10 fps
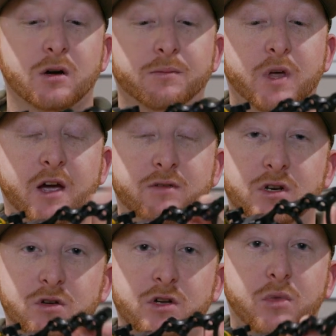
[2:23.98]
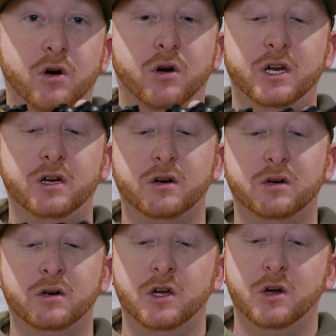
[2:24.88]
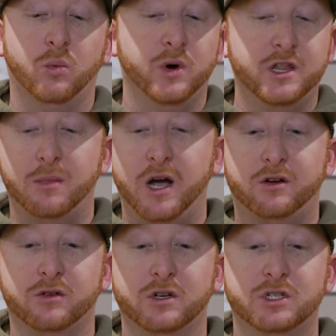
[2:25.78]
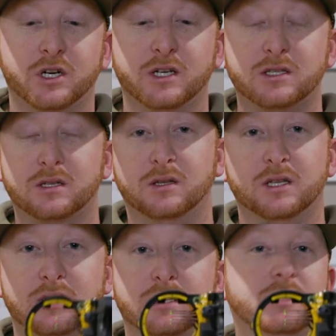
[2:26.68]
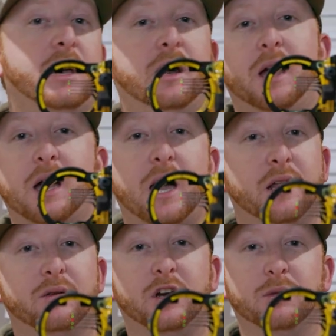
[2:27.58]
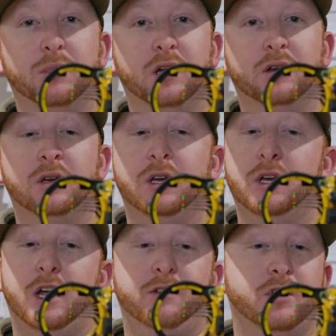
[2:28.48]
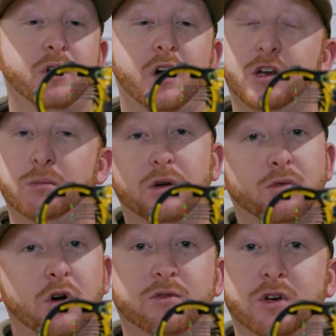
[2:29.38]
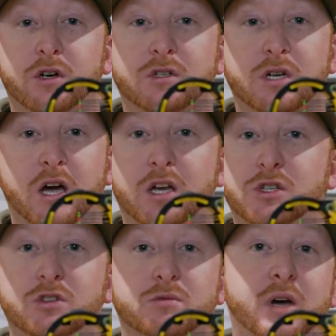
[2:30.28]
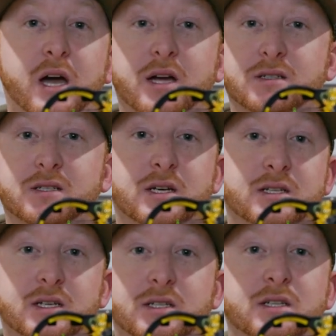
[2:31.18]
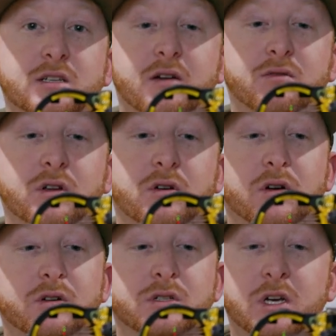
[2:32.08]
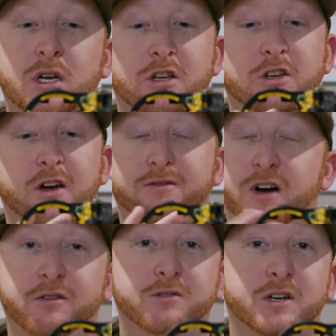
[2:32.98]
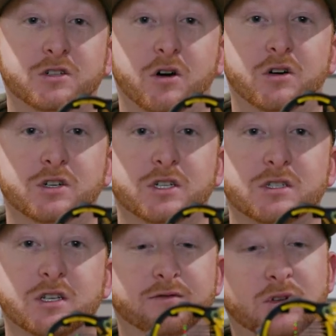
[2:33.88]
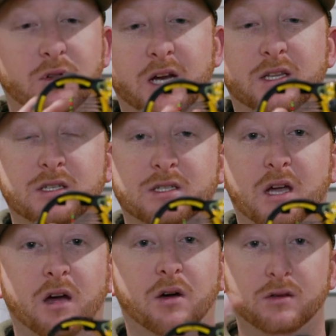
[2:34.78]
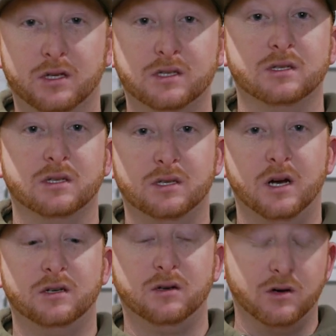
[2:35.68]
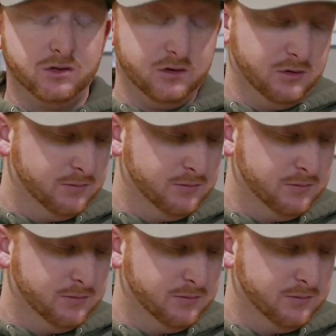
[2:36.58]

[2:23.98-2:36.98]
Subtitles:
Heavy duty bar here with micro adjust. This is a sight I highly recommend if you're not gonna be rovering your sight, shooting past, let's say 60-70 yards. You have 5 fixed yardages. If you like this style, this is the sight to go to.